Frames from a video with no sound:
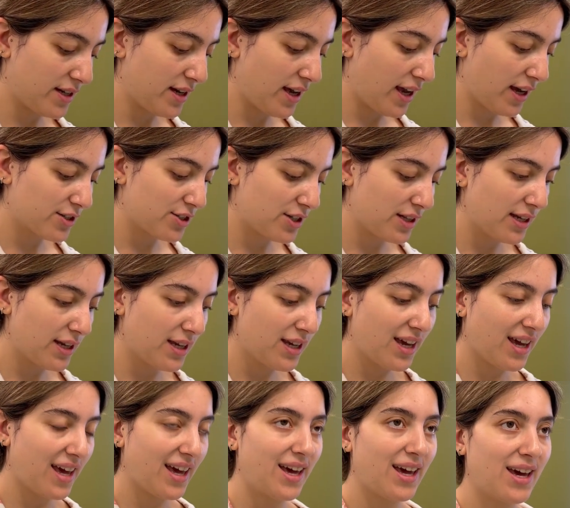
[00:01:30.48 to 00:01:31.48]
Actually,
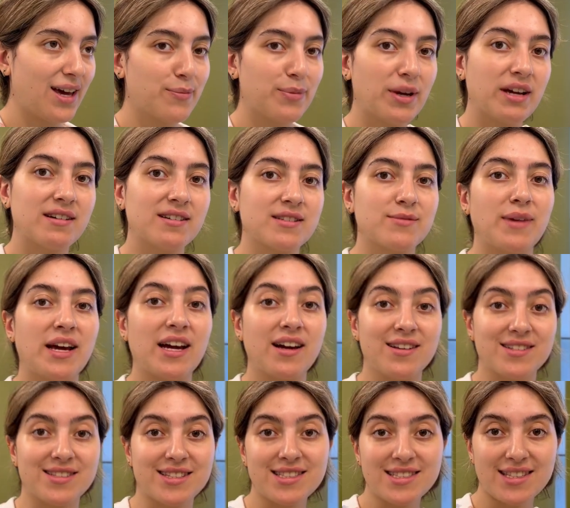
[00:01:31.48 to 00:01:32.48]
because my
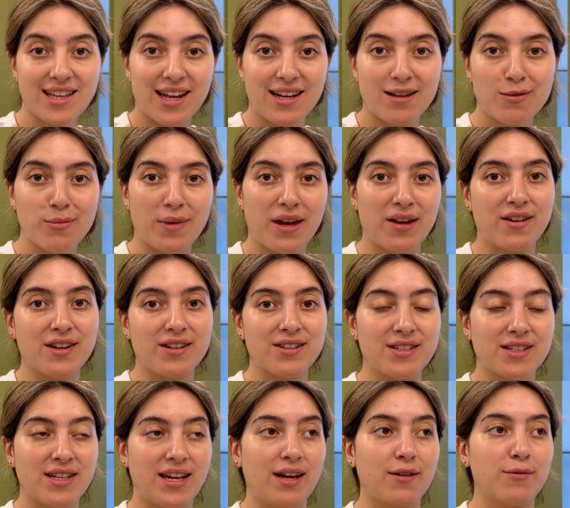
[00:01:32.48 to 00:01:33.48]
cousin's getting married
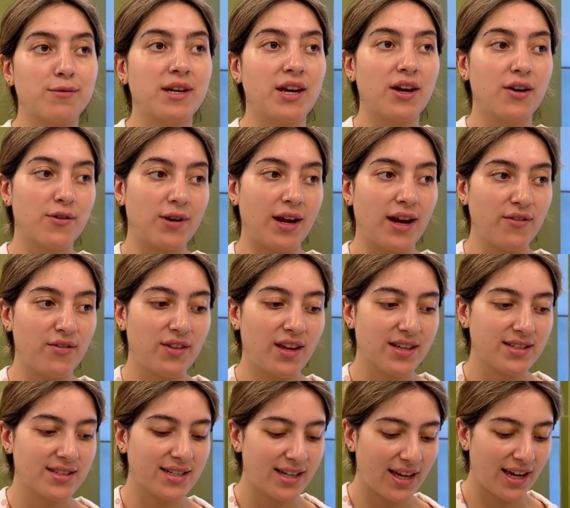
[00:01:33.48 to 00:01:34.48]
today. We arrived
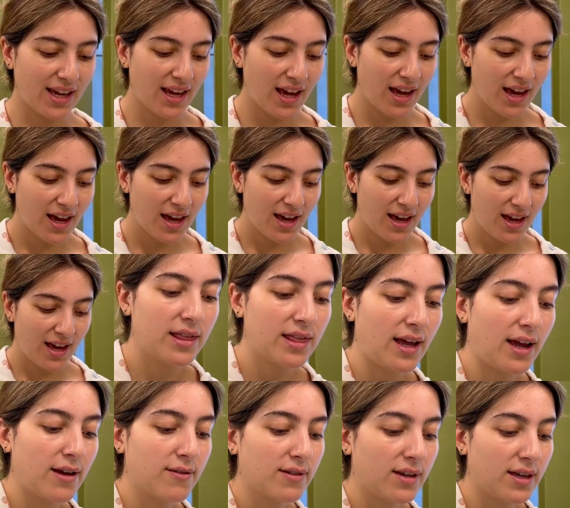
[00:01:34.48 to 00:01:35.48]
yesterday.
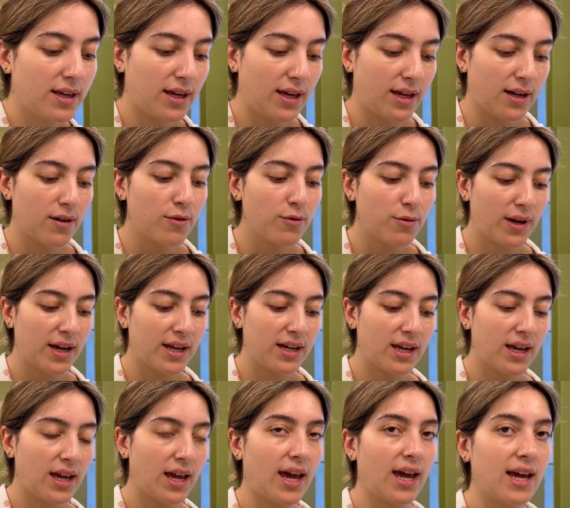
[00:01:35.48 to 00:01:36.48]
I'm getting
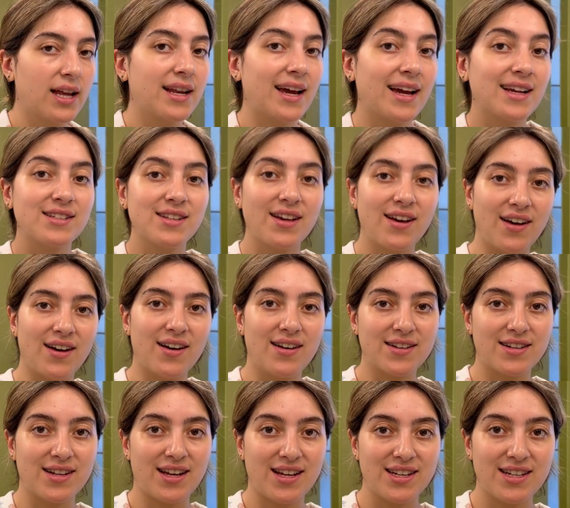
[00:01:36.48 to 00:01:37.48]
ready and I
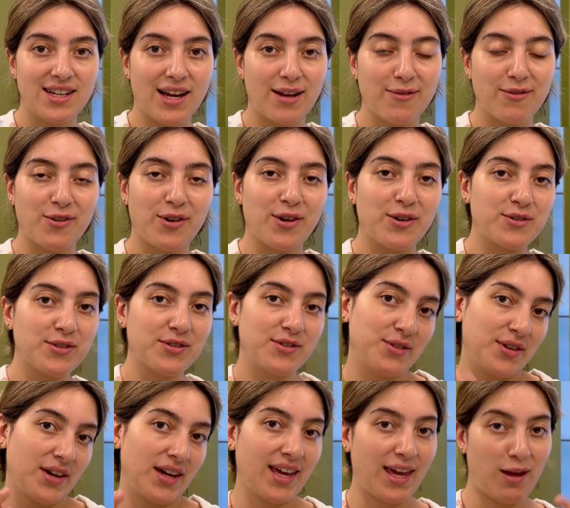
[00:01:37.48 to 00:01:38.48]
thought I'm going to
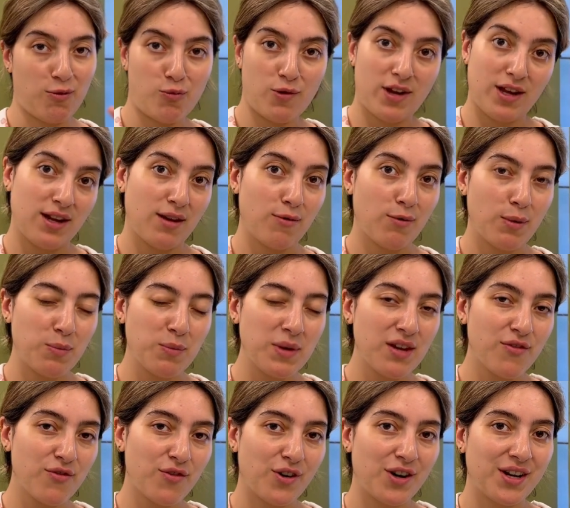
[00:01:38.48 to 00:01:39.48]
do a get ready with
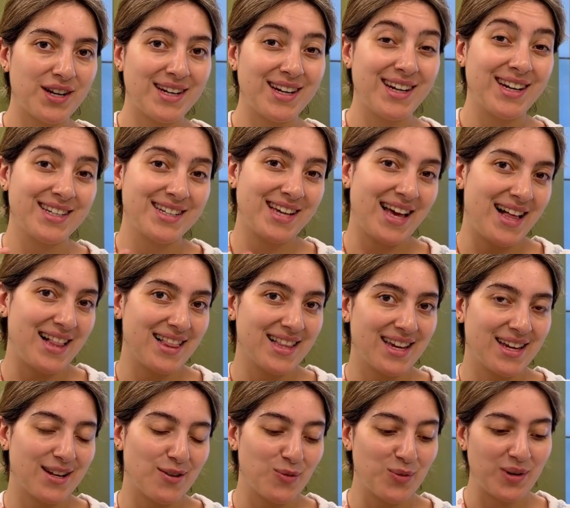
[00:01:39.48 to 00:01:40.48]
me for an
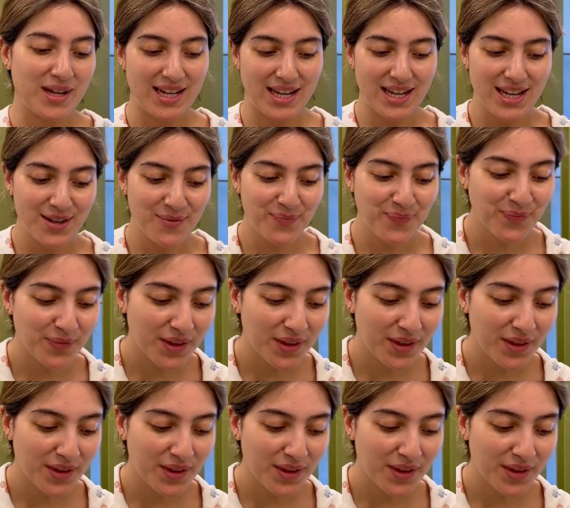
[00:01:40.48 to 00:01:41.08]
Italian wedding.